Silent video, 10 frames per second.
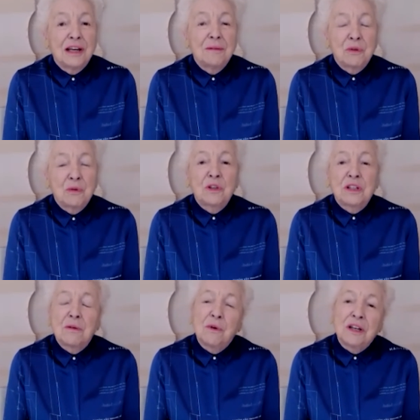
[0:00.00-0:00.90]
uh, but what
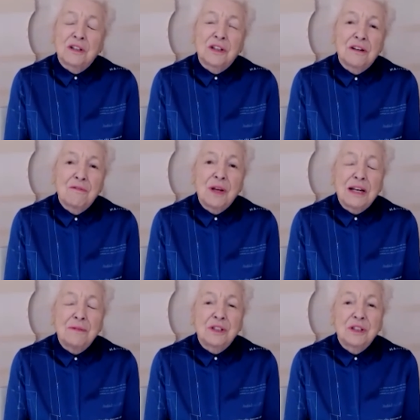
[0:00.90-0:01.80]
I worked on
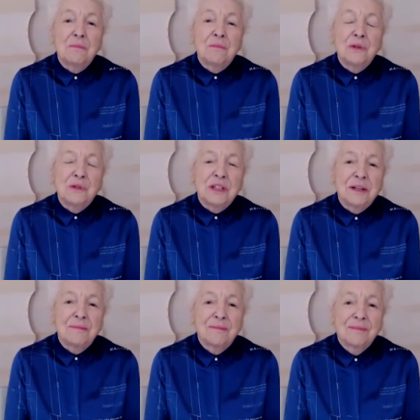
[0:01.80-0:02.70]
really was
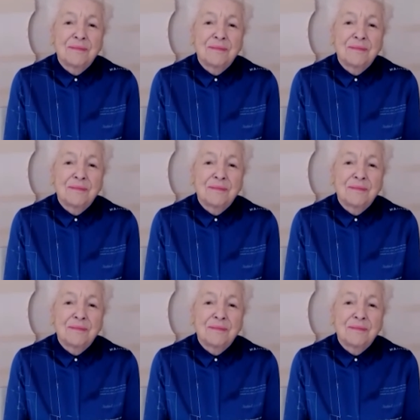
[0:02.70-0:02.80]
computing.